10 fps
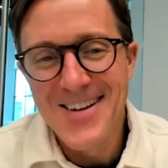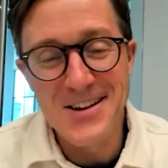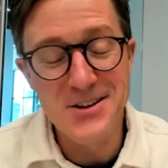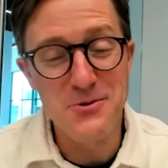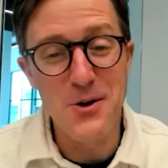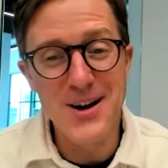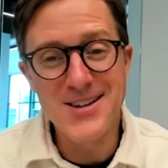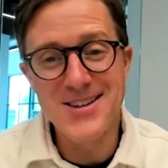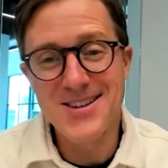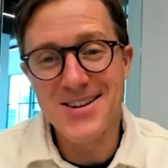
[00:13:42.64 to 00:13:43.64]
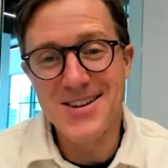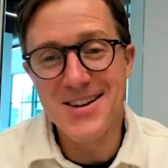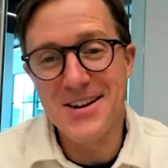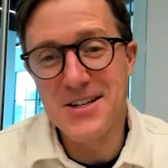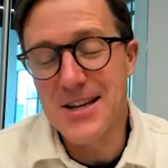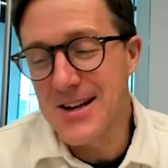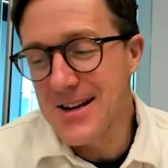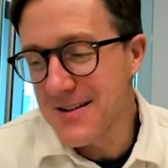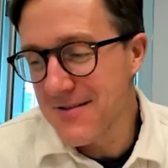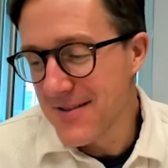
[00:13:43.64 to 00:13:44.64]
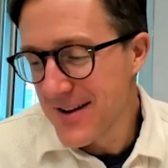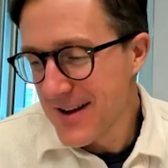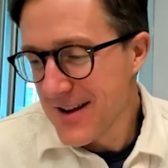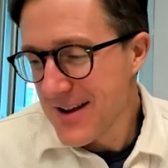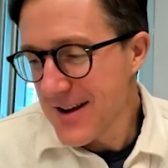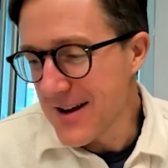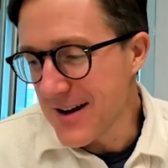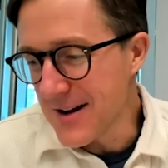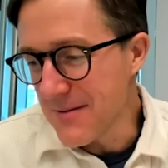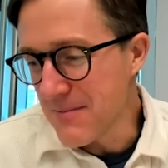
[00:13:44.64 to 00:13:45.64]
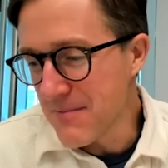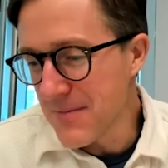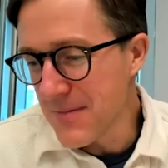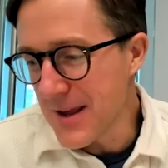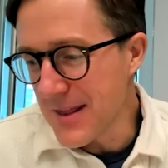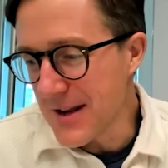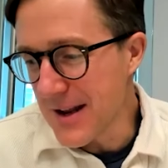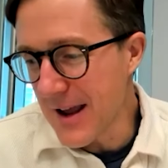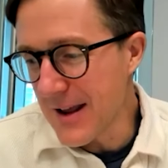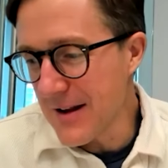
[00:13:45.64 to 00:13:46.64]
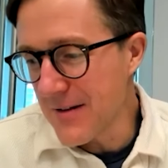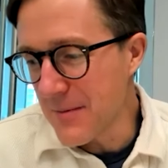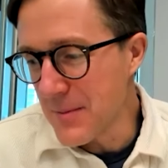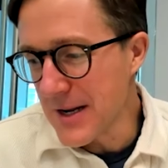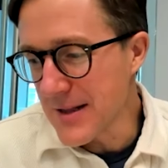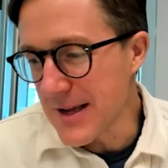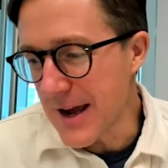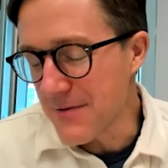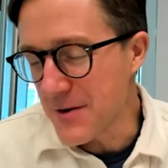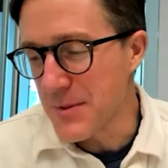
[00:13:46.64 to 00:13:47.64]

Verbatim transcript: It is a rush and it's addictive. Um, and then immediately after